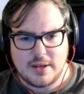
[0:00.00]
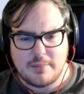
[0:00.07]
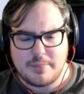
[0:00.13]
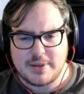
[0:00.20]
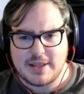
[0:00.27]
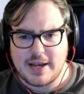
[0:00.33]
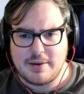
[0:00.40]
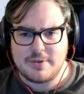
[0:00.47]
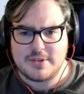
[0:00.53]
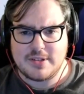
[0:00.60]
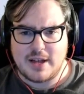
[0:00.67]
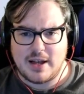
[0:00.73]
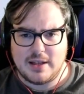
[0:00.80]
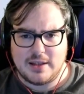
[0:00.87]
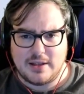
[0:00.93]
But that was
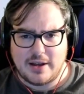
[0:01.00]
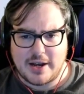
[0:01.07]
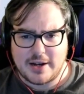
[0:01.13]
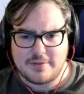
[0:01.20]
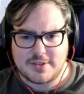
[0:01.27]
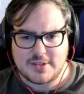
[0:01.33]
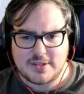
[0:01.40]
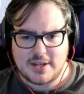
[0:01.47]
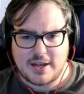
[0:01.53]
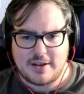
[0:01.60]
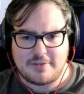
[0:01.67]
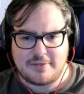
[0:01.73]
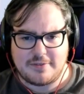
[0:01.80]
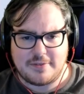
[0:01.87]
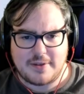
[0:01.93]
a lot of stuff.
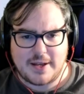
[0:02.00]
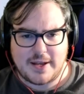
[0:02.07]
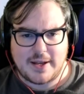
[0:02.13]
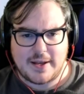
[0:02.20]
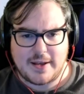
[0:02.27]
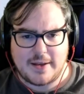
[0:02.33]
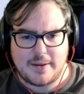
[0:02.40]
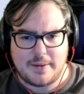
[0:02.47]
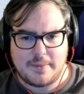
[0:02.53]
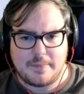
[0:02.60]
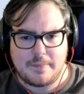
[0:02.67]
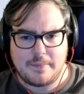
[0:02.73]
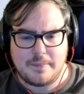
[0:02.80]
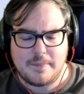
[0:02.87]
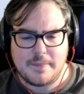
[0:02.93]
Yeah,
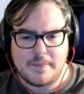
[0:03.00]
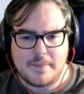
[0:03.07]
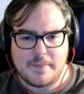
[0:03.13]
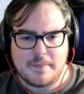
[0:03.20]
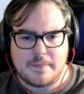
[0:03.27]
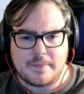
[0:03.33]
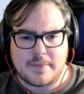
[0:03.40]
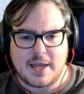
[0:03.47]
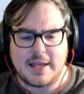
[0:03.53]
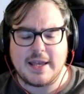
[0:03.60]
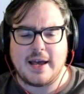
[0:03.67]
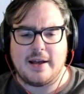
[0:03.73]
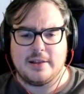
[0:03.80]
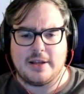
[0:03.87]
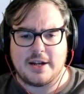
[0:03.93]

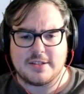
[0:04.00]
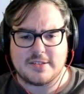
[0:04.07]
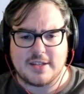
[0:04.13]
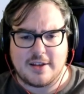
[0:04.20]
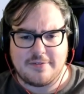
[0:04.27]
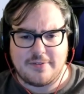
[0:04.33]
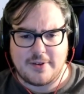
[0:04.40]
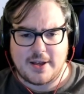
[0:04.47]
a lot of stuff.